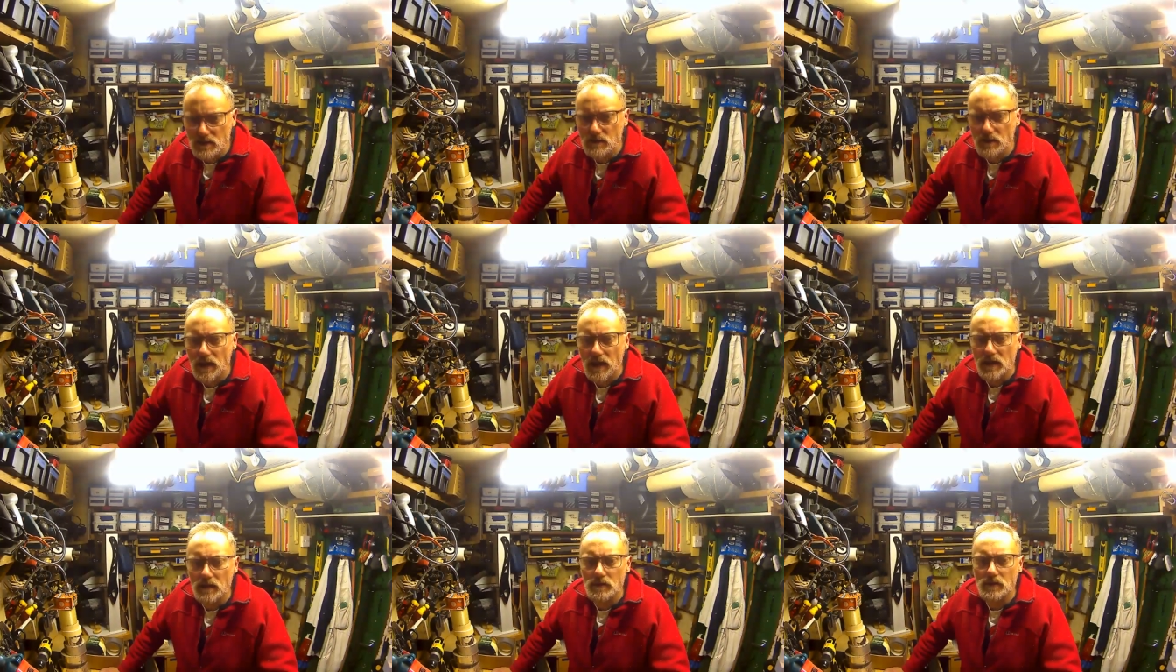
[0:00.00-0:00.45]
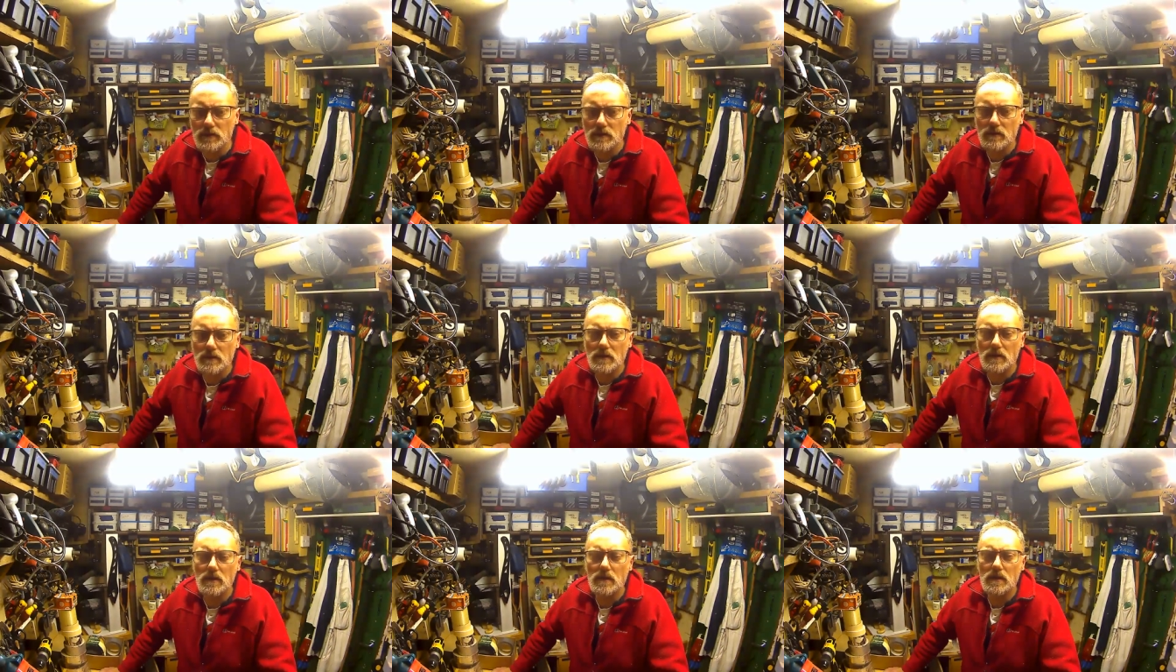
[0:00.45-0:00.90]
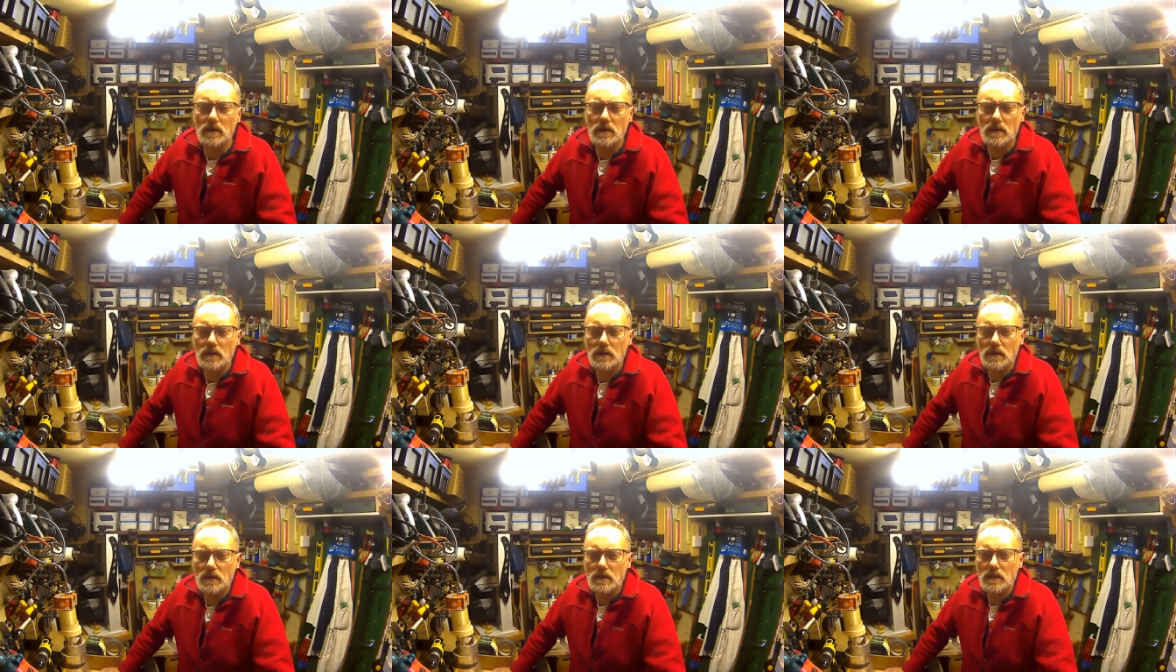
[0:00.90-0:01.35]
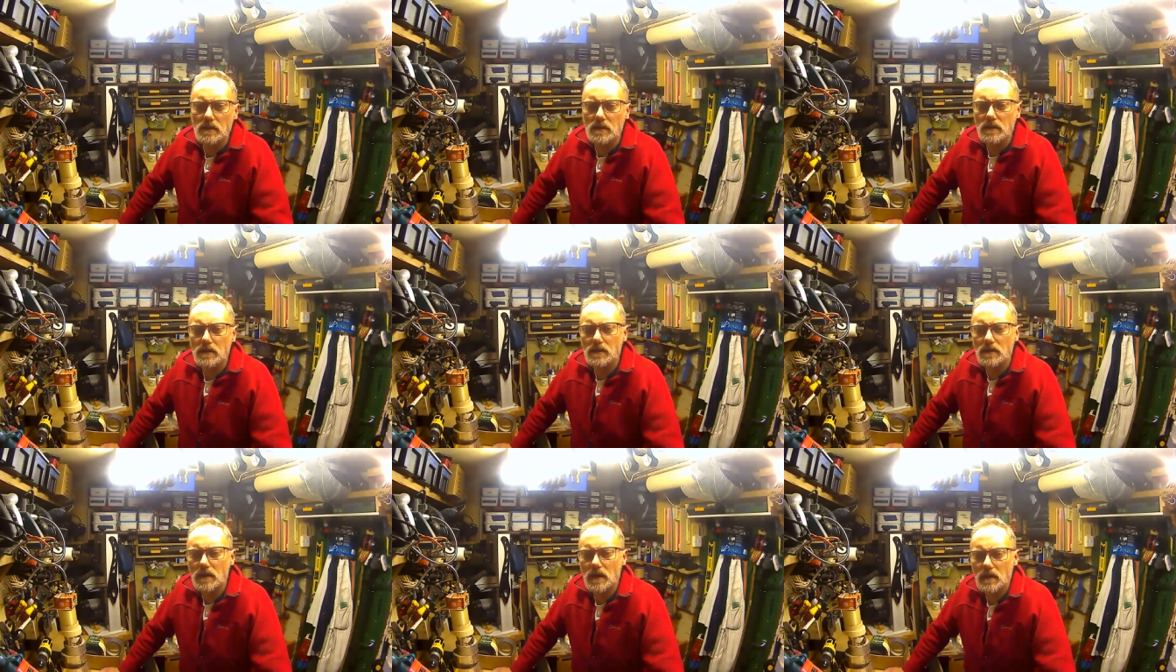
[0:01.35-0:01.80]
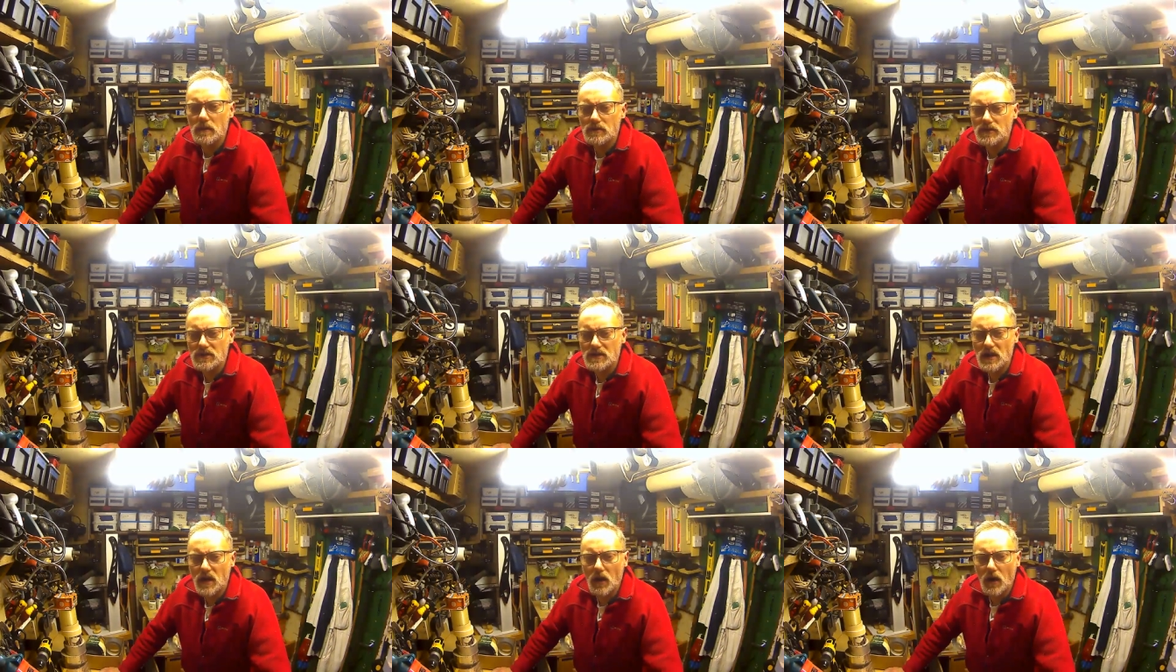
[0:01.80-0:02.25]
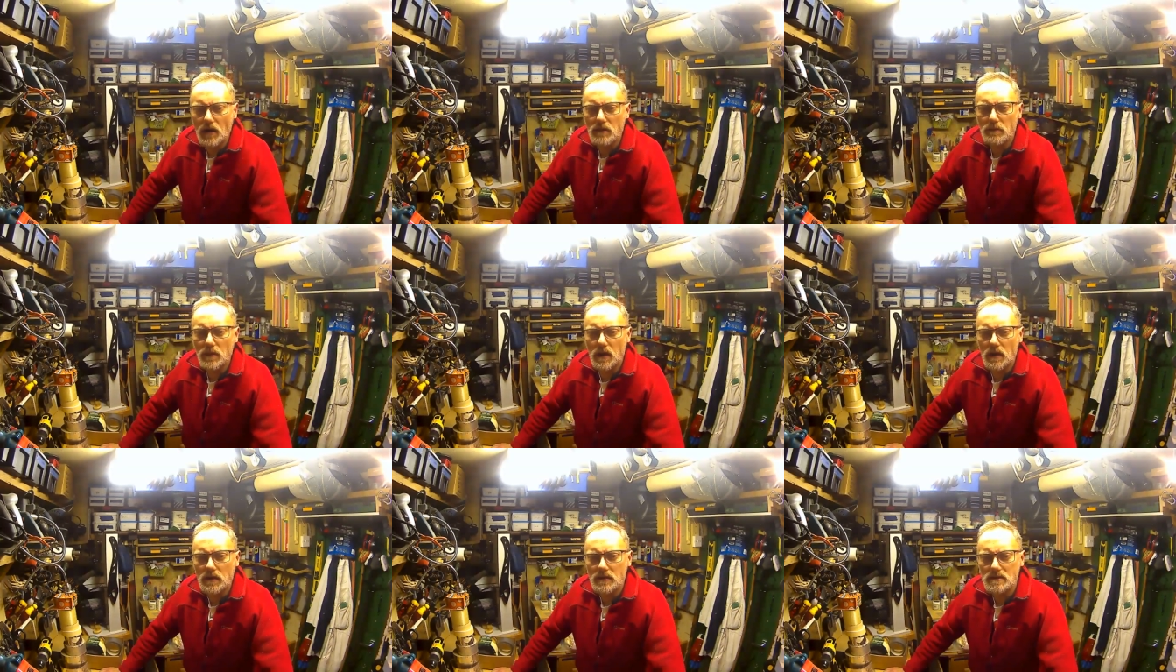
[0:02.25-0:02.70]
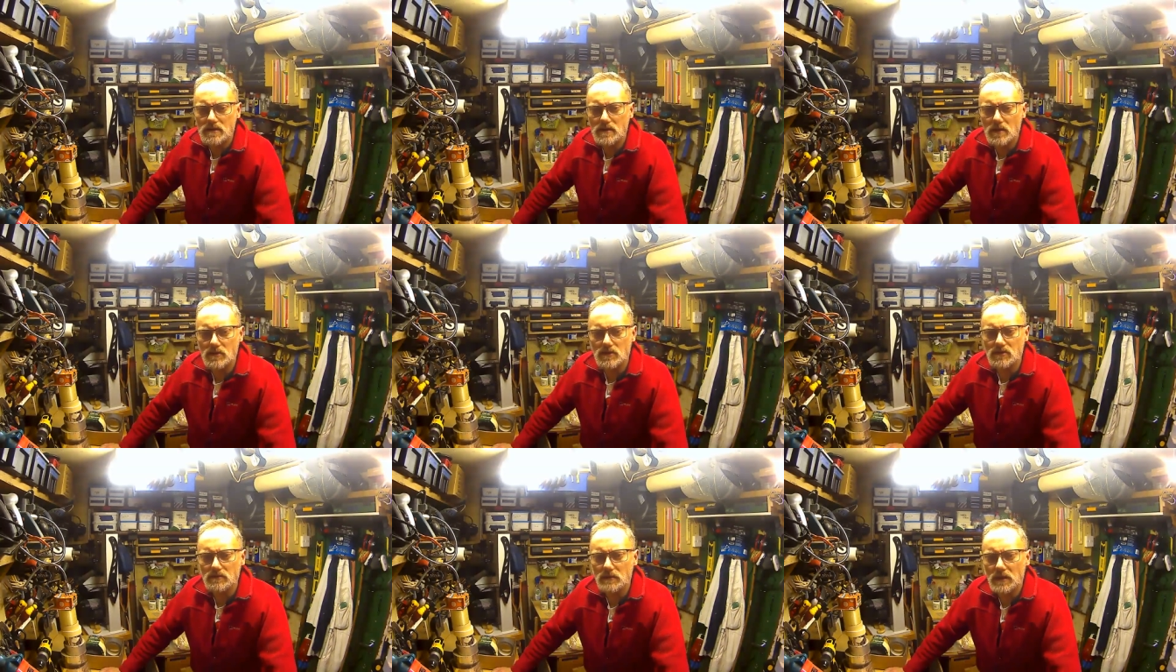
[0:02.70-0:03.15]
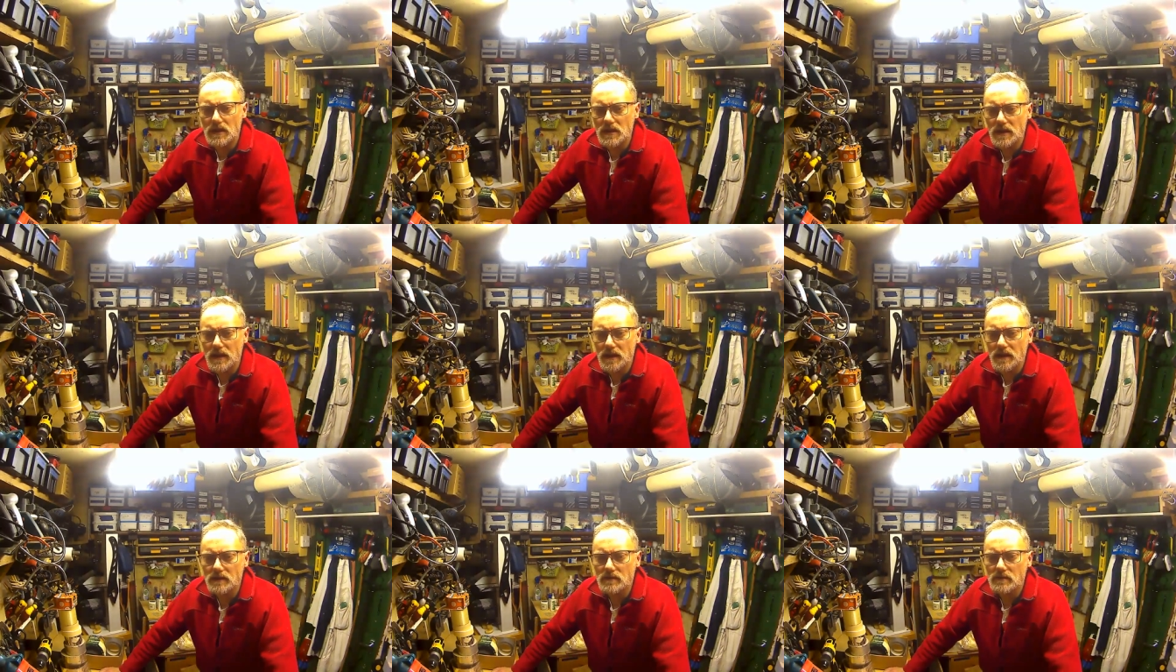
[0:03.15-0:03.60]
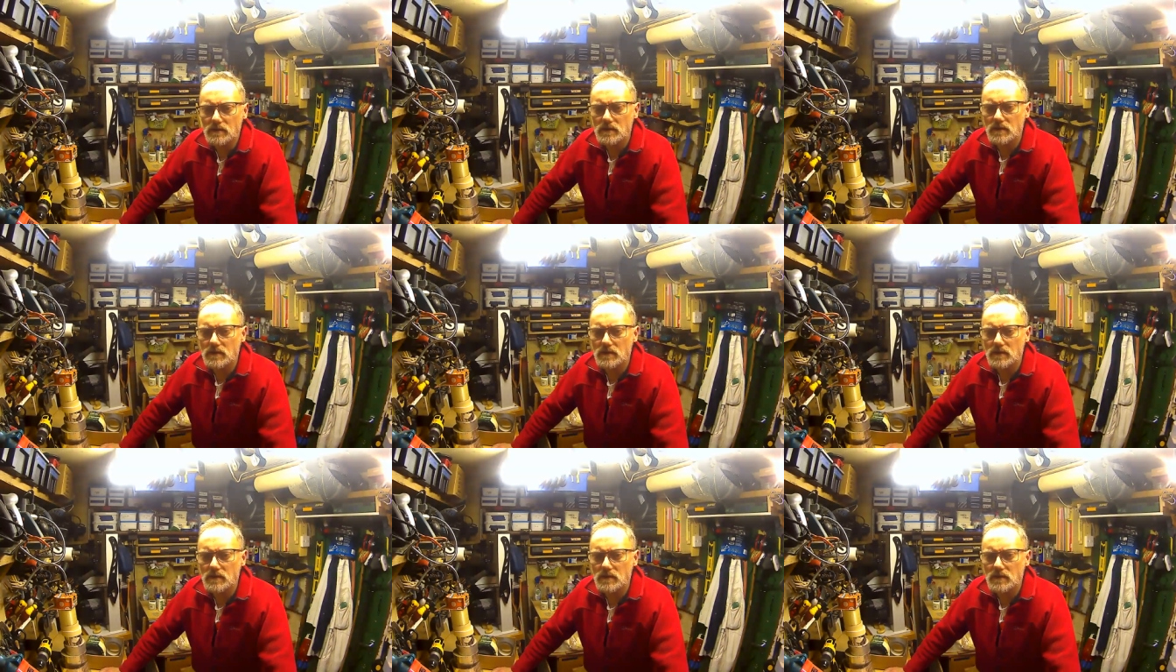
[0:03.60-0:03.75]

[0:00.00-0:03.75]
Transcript: around, just hide behind social media.